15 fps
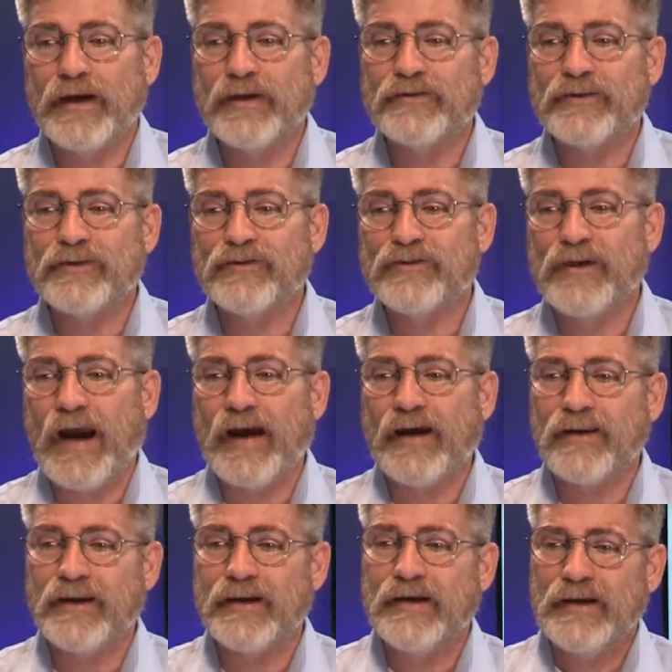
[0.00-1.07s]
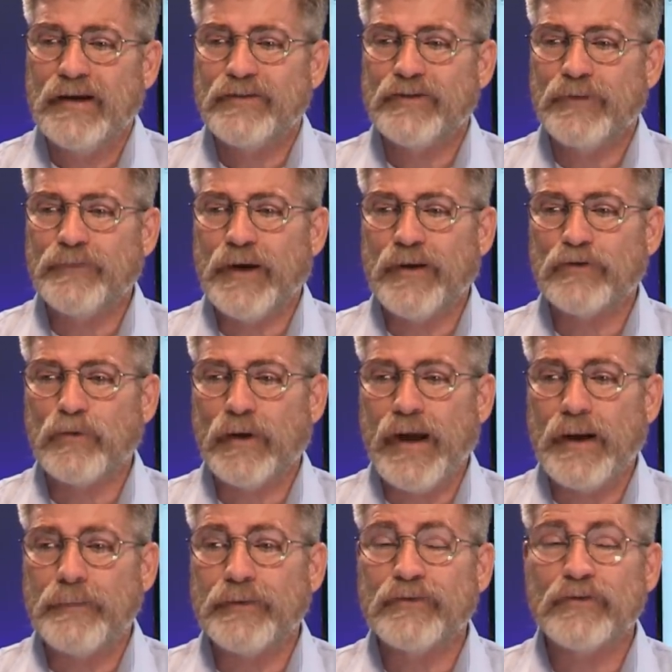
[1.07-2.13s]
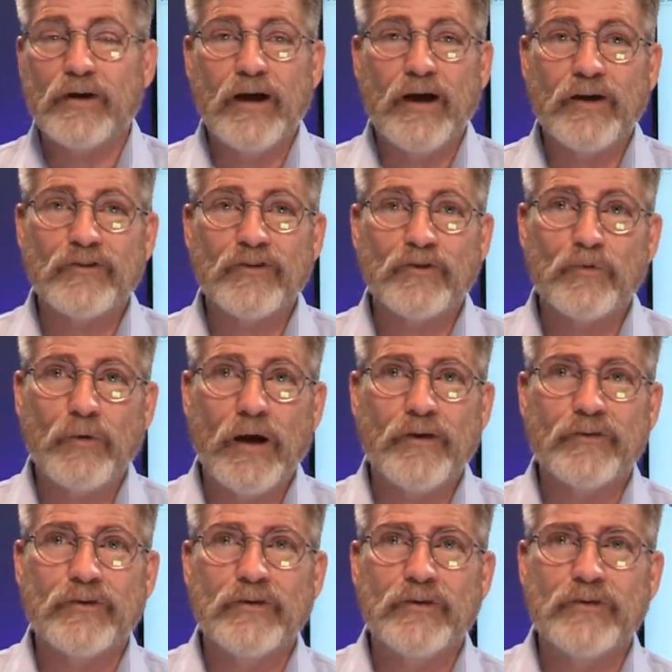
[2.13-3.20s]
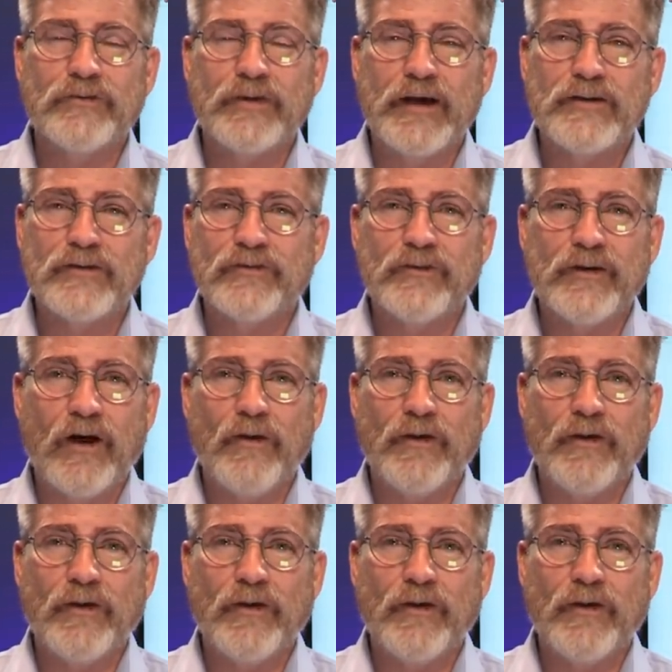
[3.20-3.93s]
That's exactly sometimes what happens to us as well as a news agency.